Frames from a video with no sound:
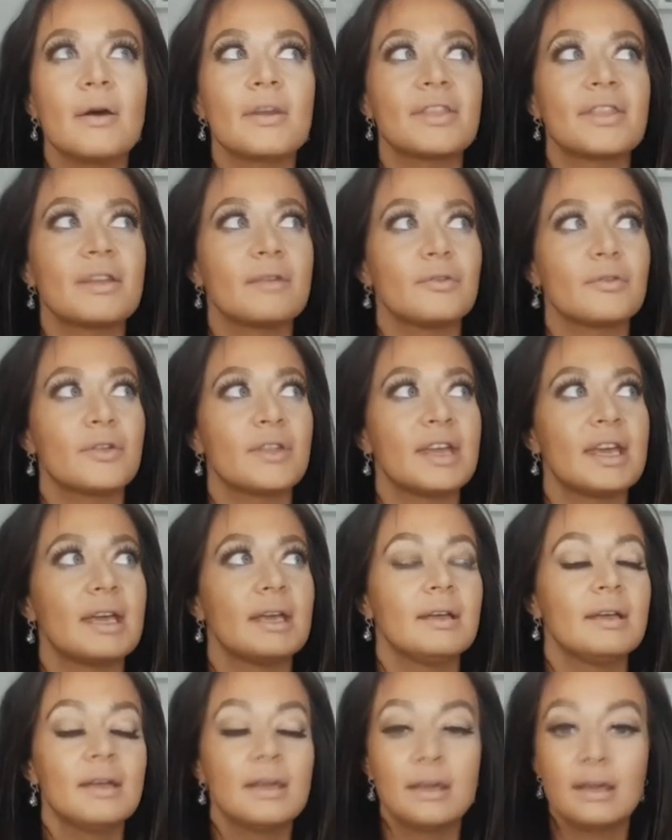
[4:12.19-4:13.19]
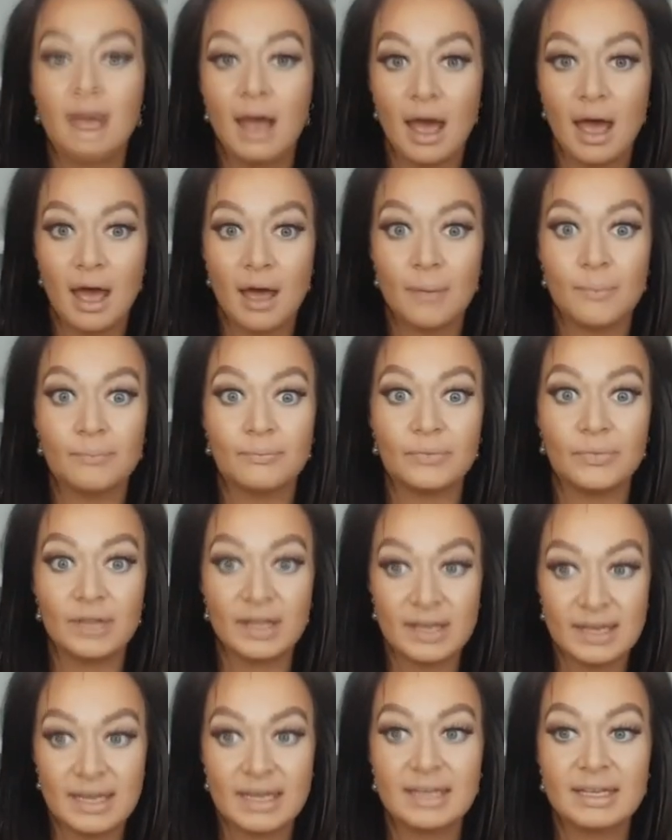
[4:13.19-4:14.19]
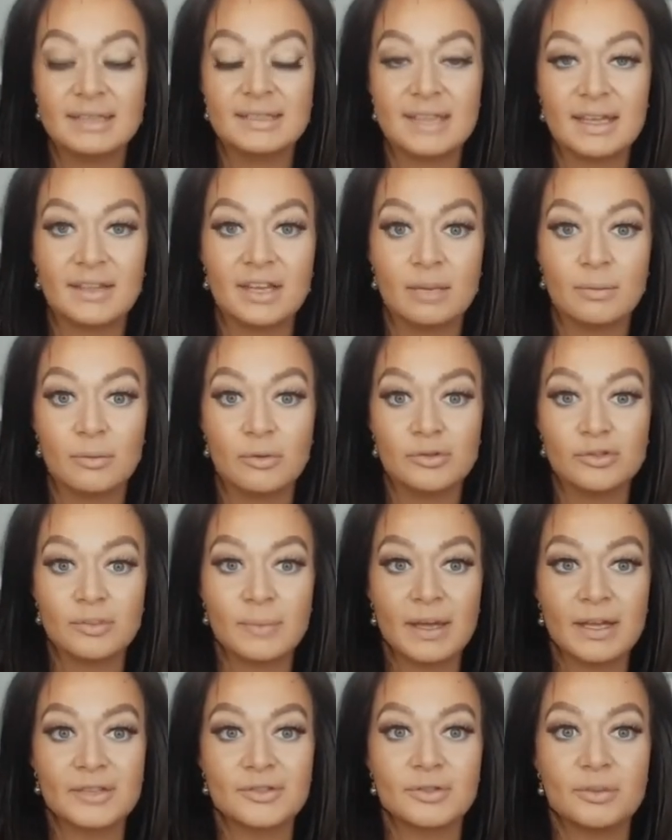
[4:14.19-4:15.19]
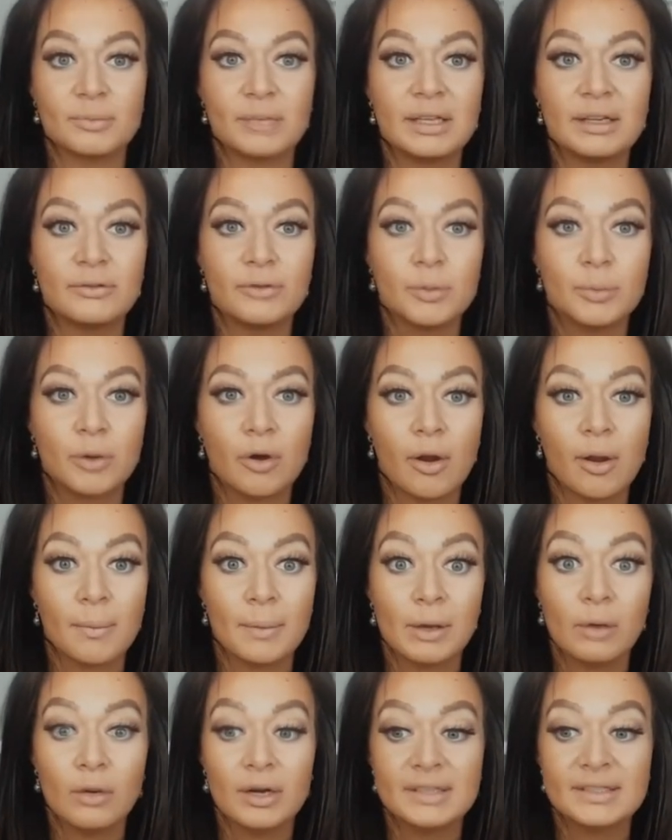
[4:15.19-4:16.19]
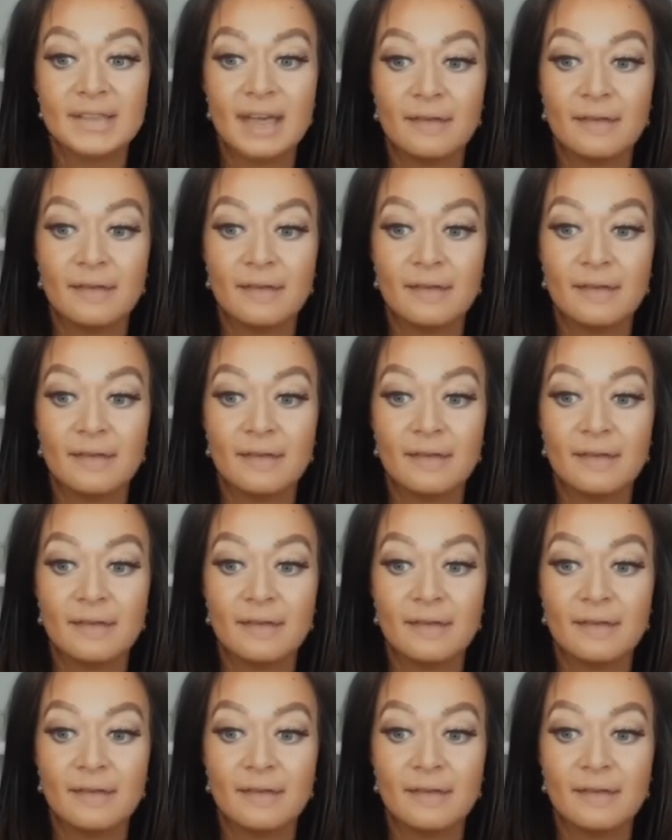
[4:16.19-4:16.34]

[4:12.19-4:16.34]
I think for the needs and the emotional mastery and belief reprogramming course,